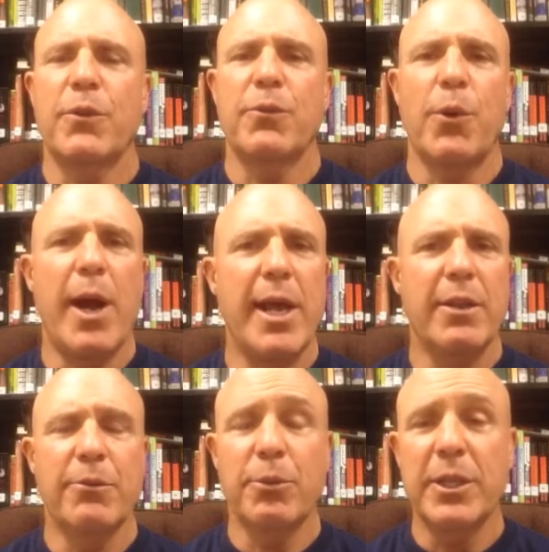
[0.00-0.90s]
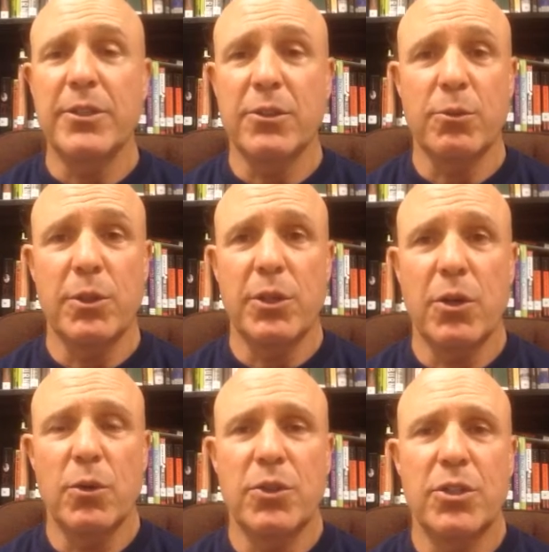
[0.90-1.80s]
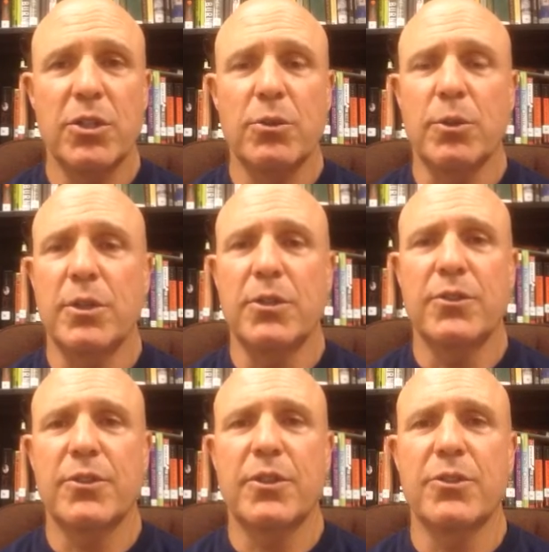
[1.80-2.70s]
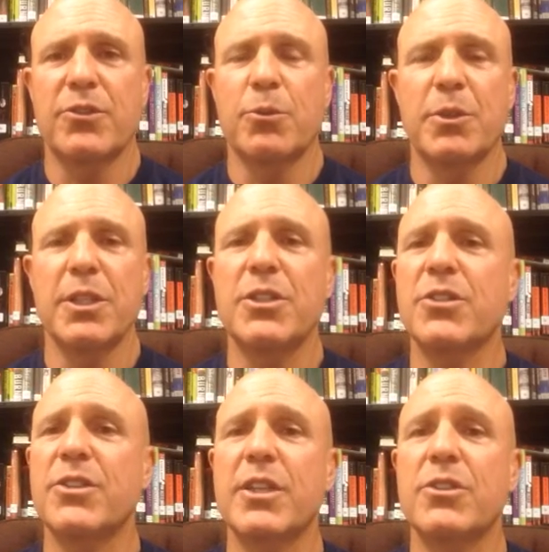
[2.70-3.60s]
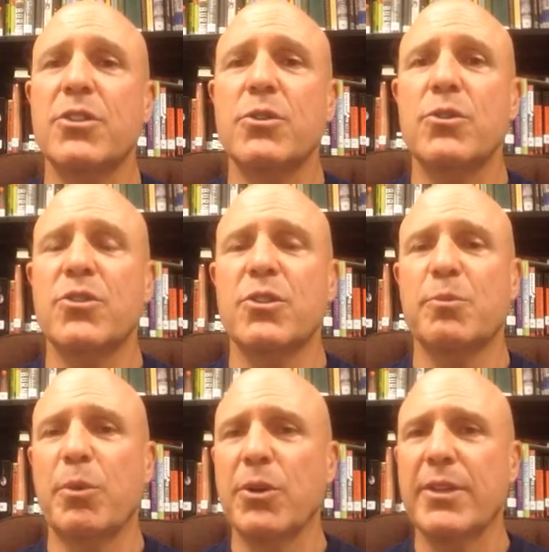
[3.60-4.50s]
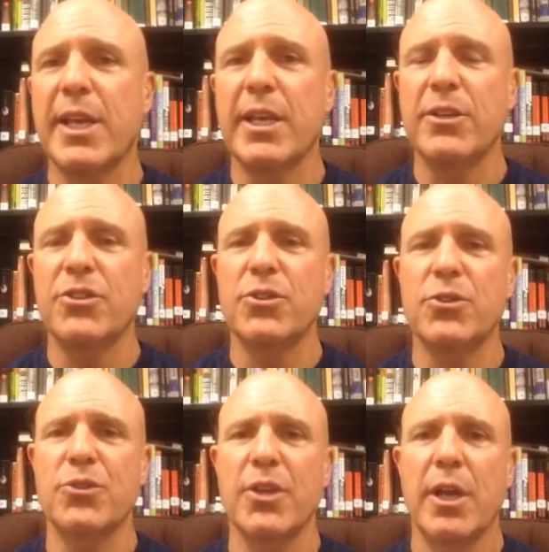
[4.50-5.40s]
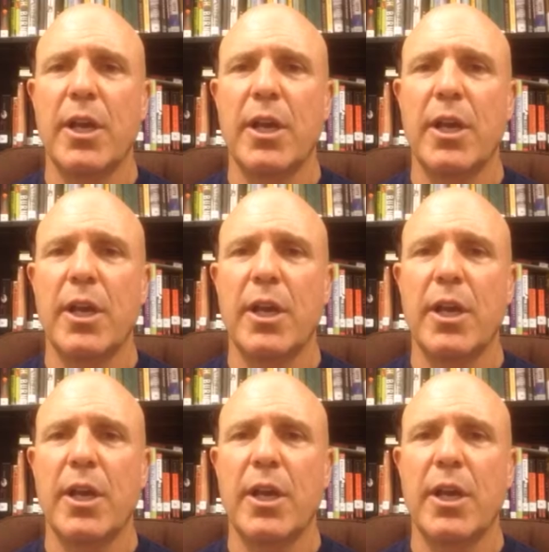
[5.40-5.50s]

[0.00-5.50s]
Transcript: for a variety of reasons, when you coach children, there's the religious issues, there's birthday issues,